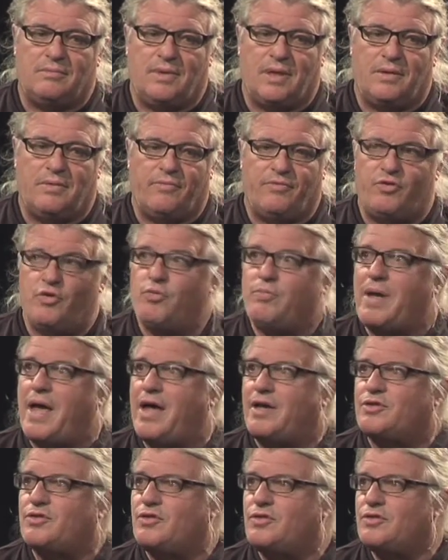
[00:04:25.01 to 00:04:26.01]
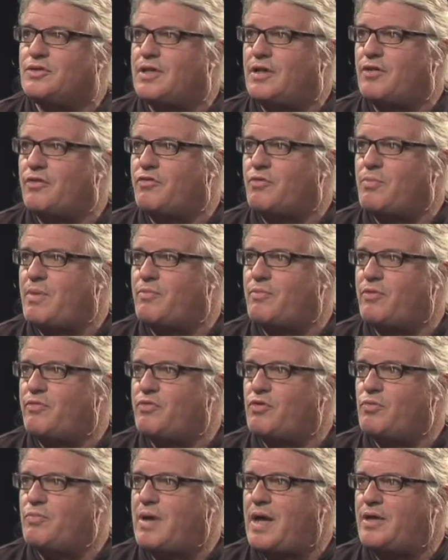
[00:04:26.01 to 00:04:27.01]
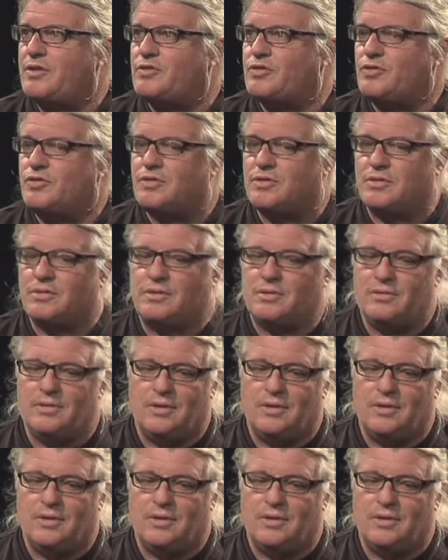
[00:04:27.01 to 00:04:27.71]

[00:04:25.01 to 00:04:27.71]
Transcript: Viewmasters. I don't know if you remember Viewmasters. And